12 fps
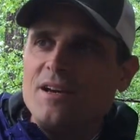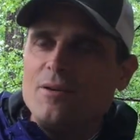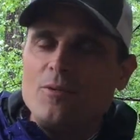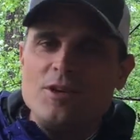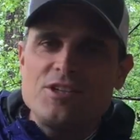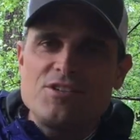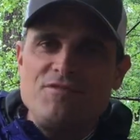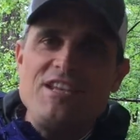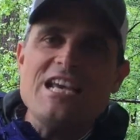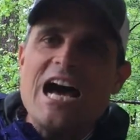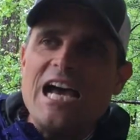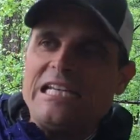which
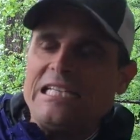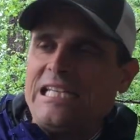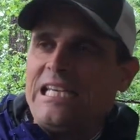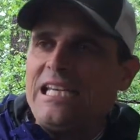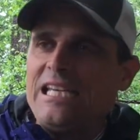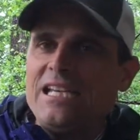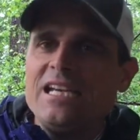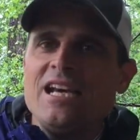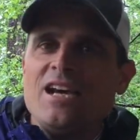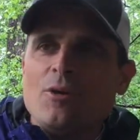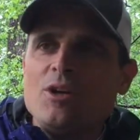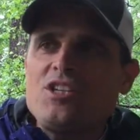VIT,
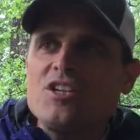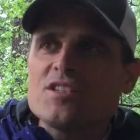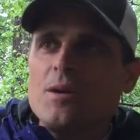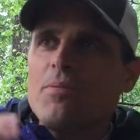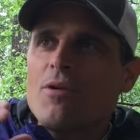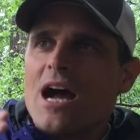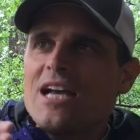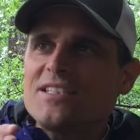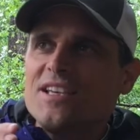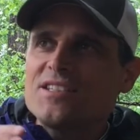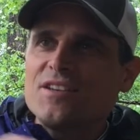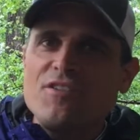which is a
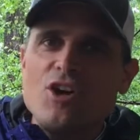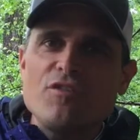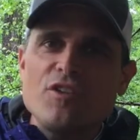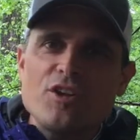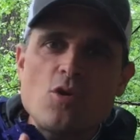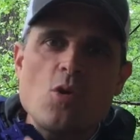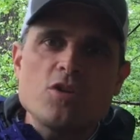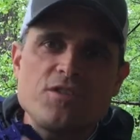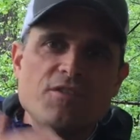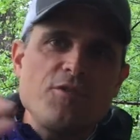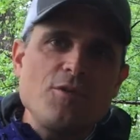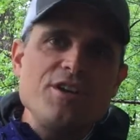process of, over the course
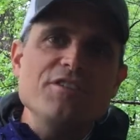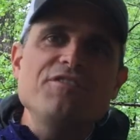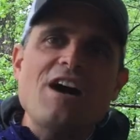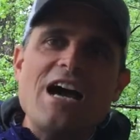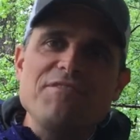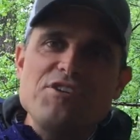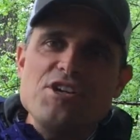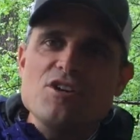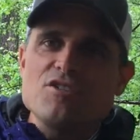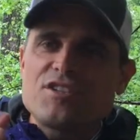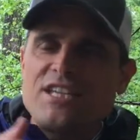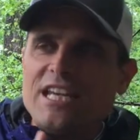of 3 to 5
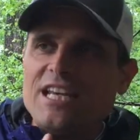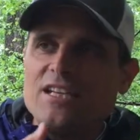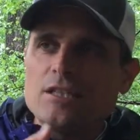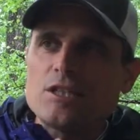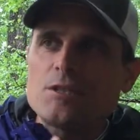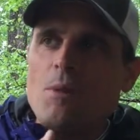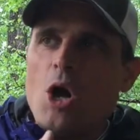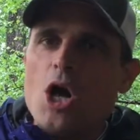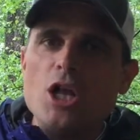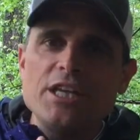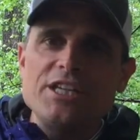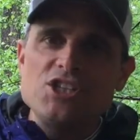years, getting
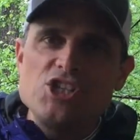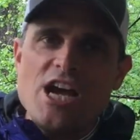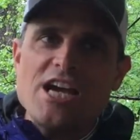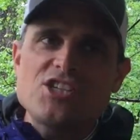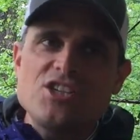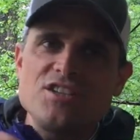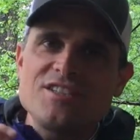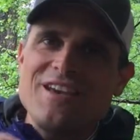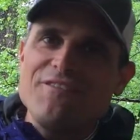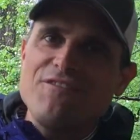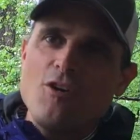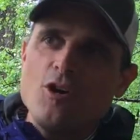small injections at
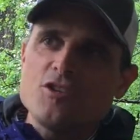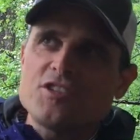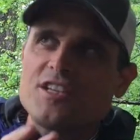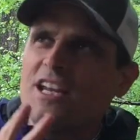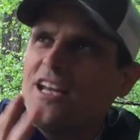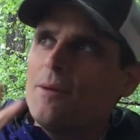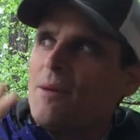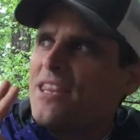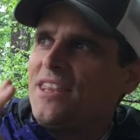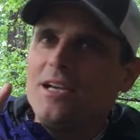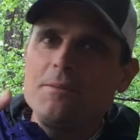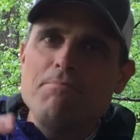first, getting them, I
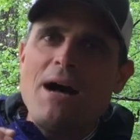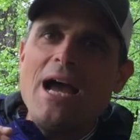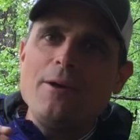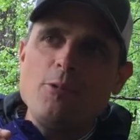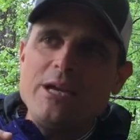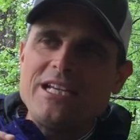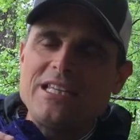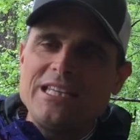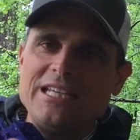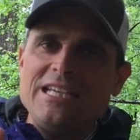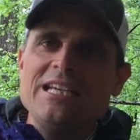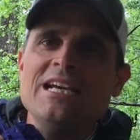think,
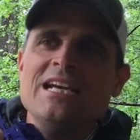bi-weekly,